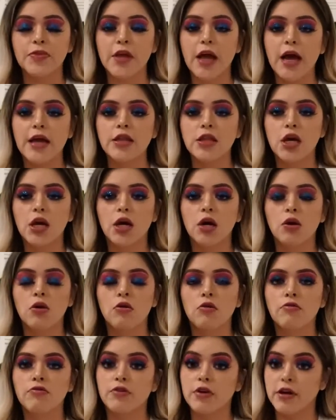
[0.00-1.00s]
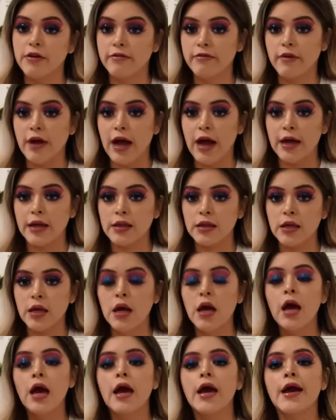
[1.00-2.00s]
I know for a fact
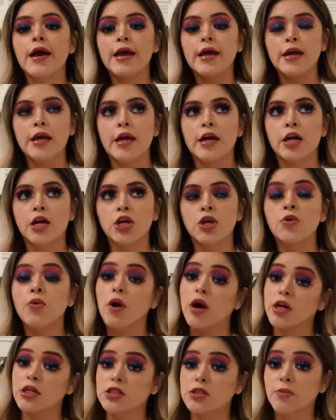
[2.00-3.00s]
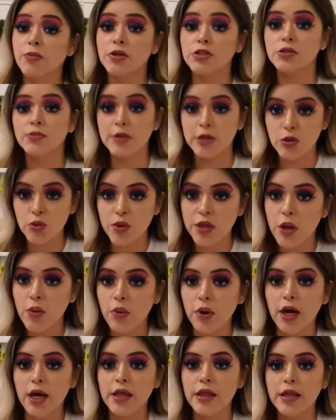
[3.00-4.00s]
here you are supposed to be
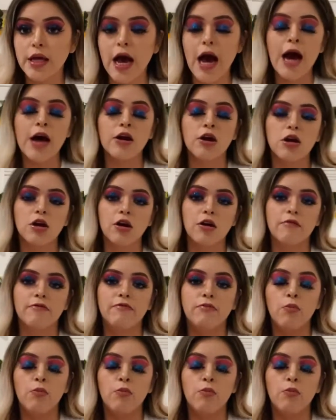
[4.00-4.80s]
21. I don't know